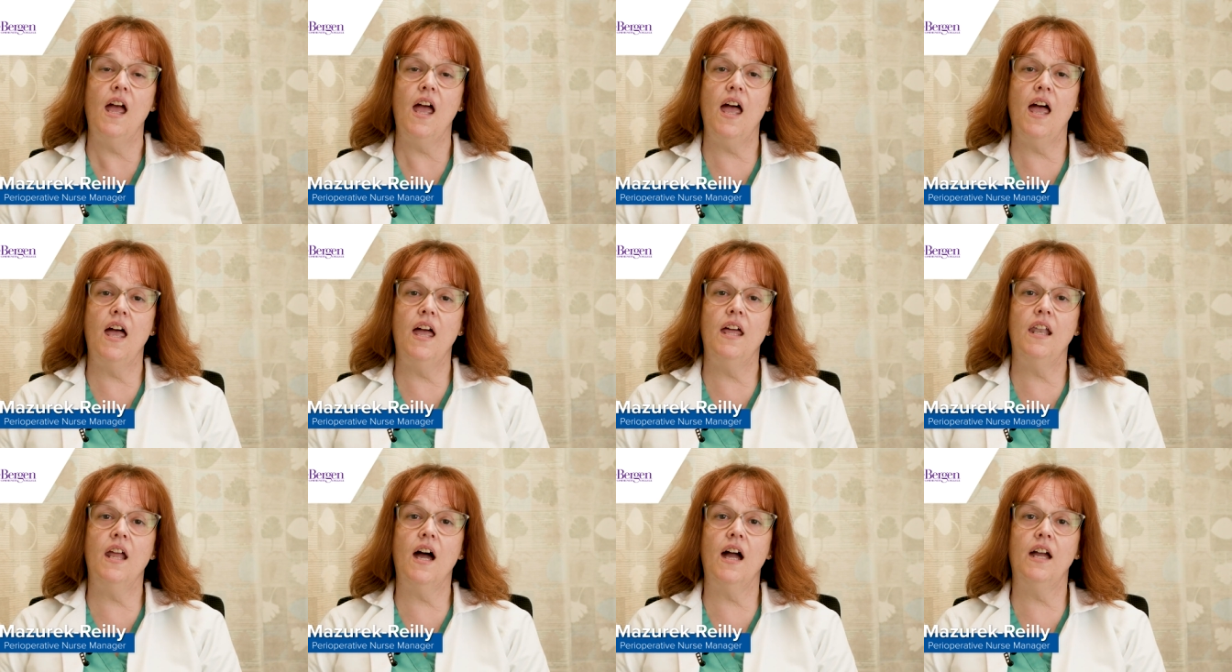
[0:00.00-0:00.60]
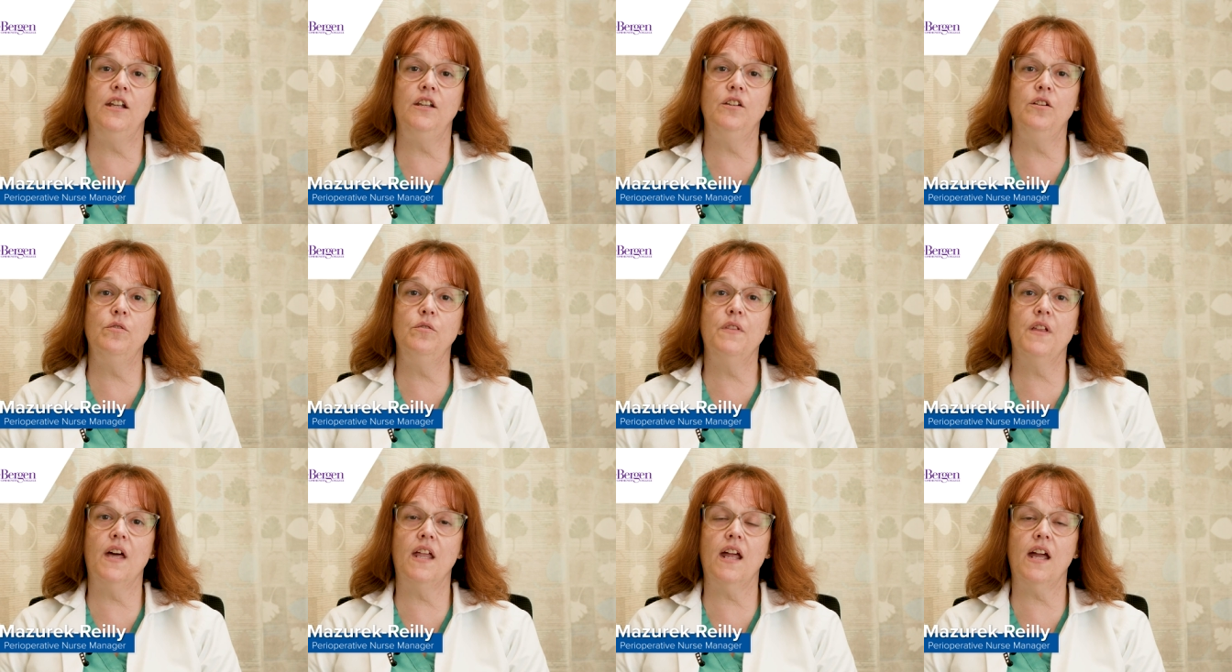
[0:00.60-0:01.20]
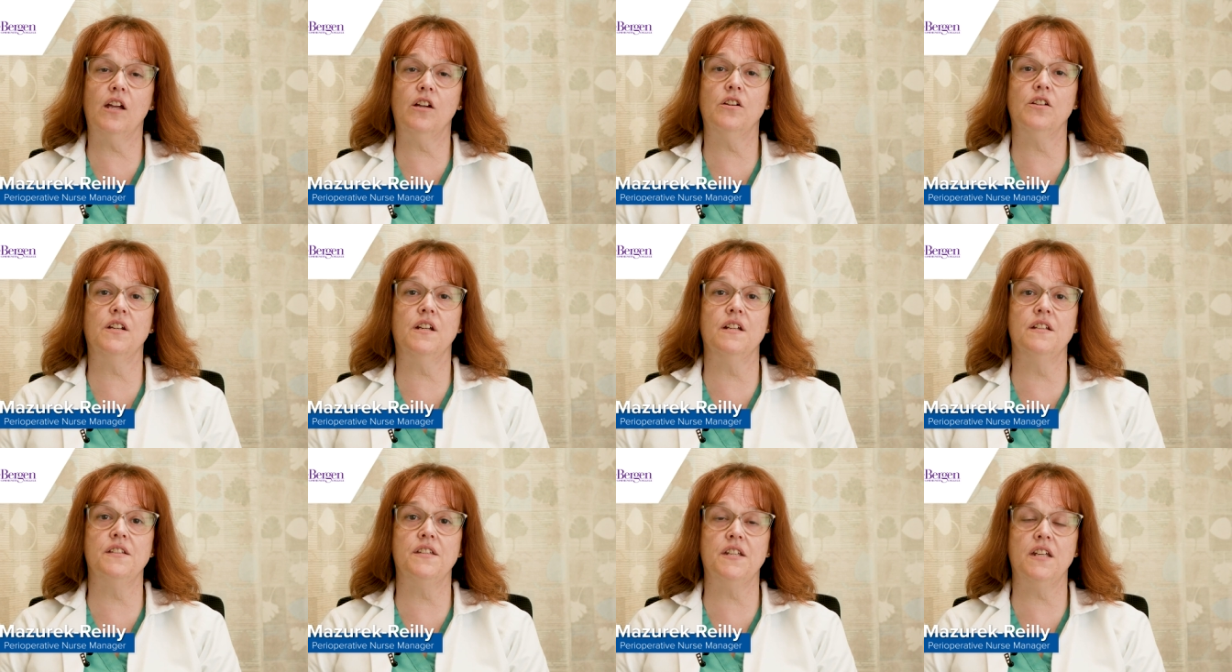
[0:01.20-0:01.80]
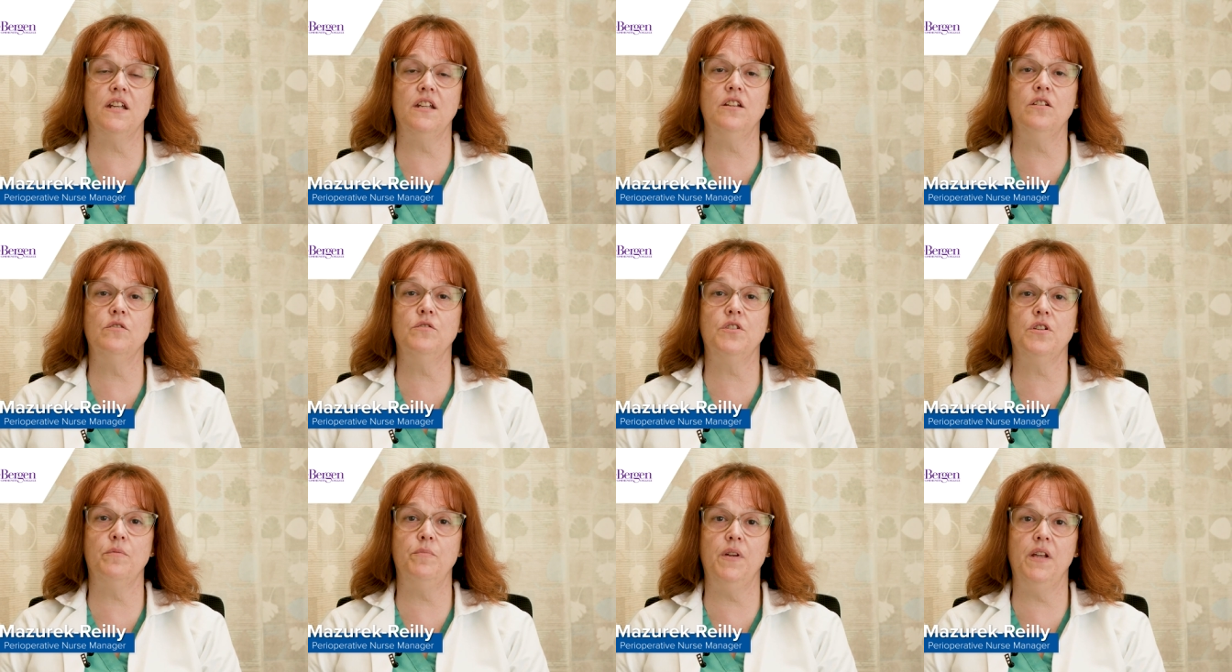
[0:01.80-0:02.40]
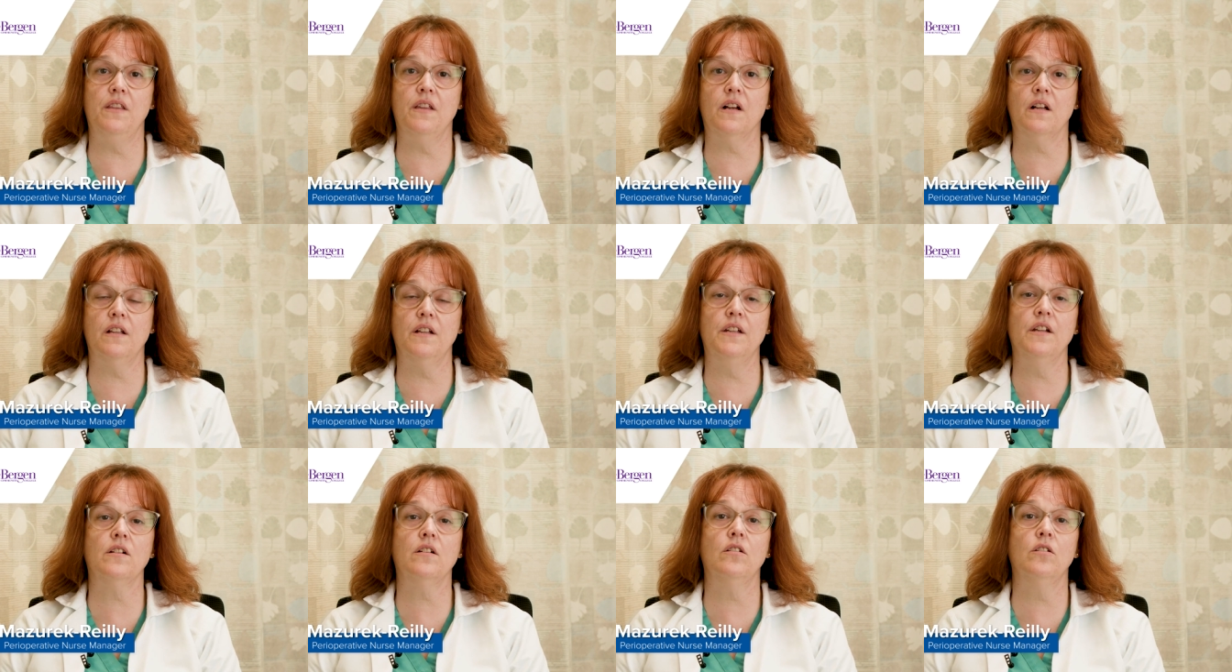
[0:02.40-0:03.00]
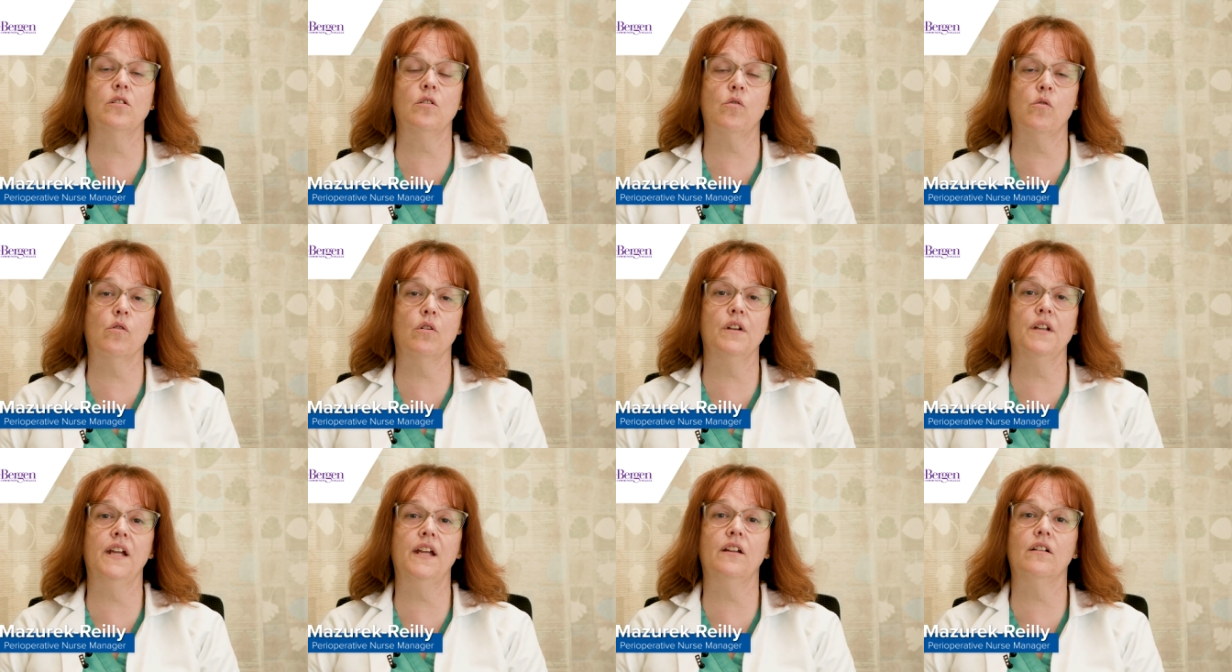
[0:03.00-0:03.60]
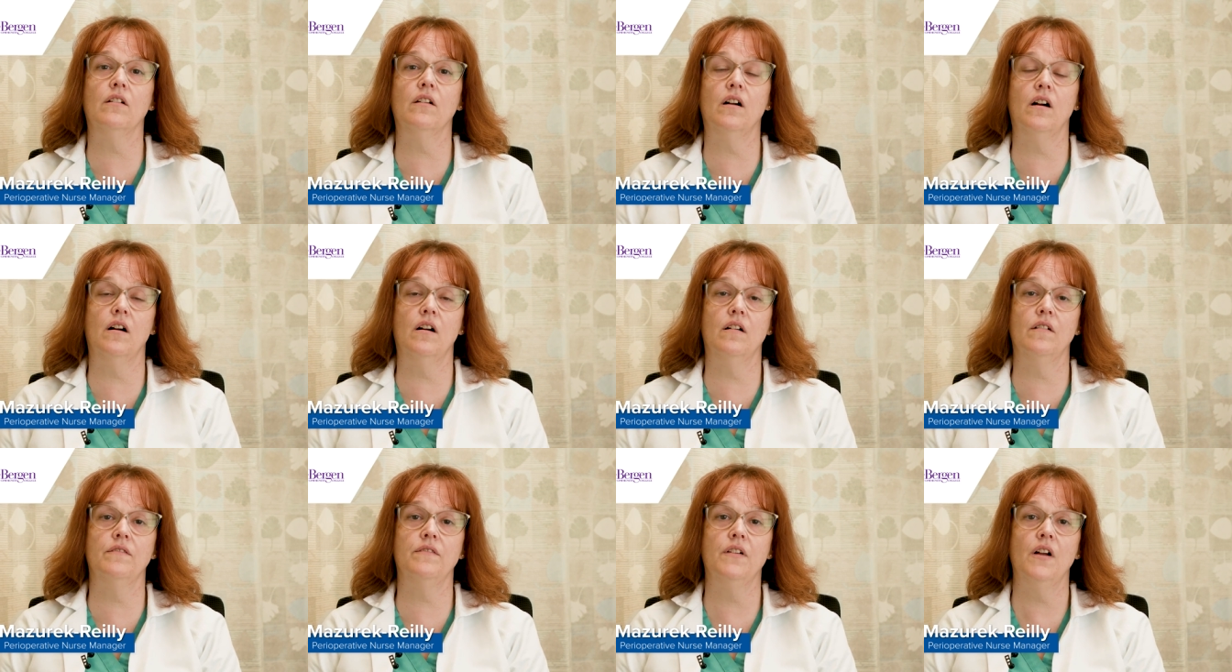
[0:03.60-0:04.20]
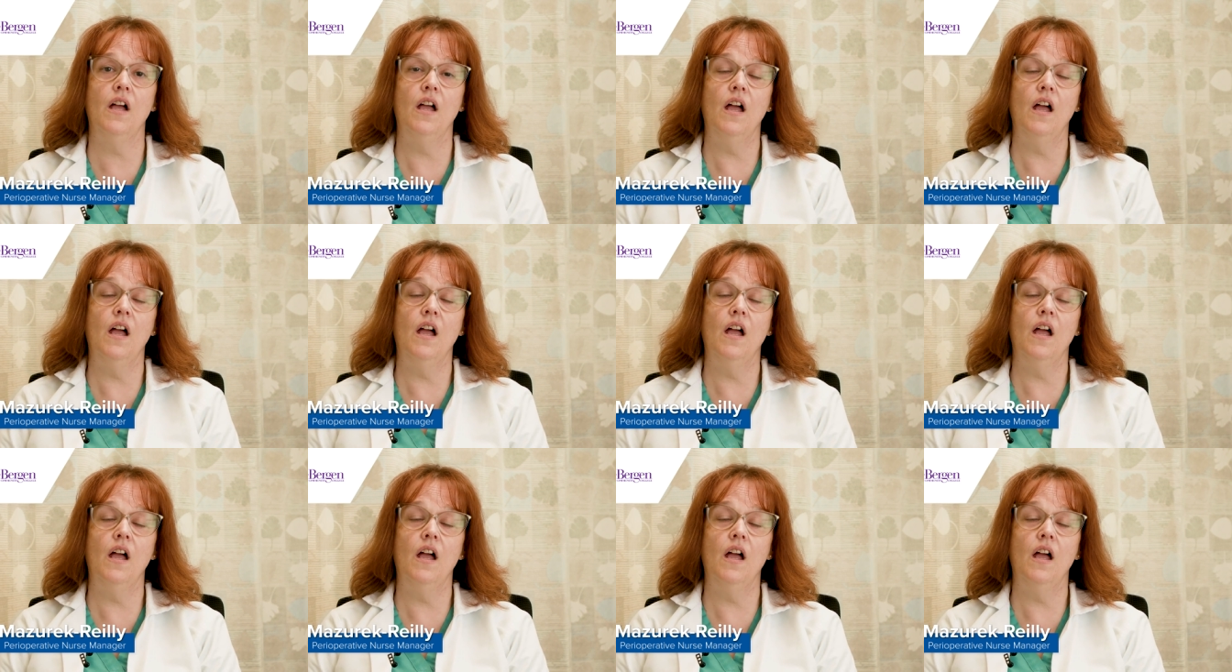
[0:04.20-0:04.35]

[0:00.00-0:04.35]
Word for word: And I knew that I could continue to be the clinical coordinator of